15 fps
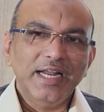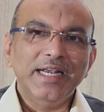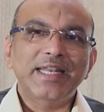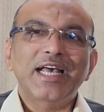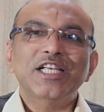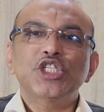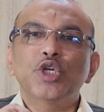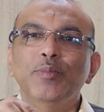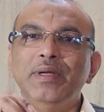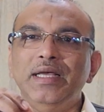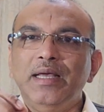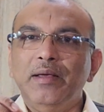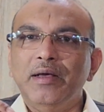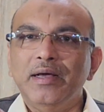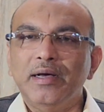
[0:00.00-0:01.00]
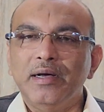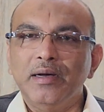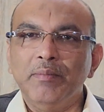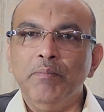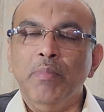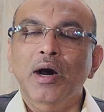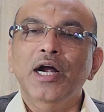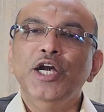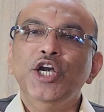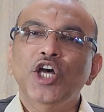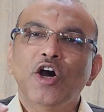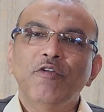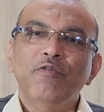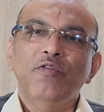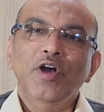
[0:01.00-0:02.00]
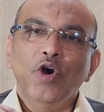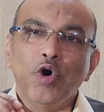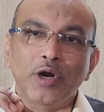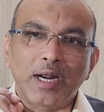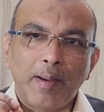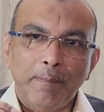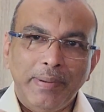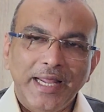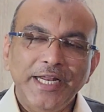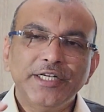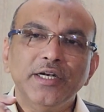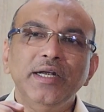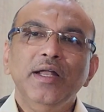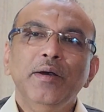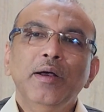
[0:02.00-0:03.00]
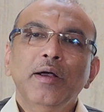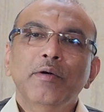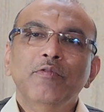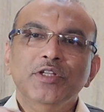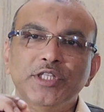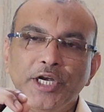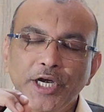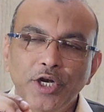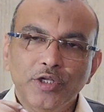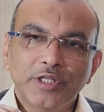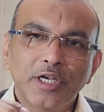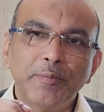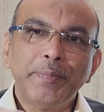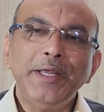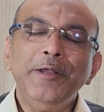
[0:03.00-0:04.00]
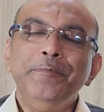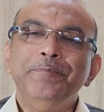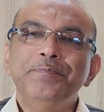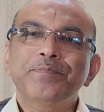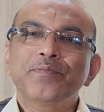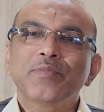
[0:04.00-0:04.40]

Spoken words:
it has to be burned off or ablated with radiotherapy.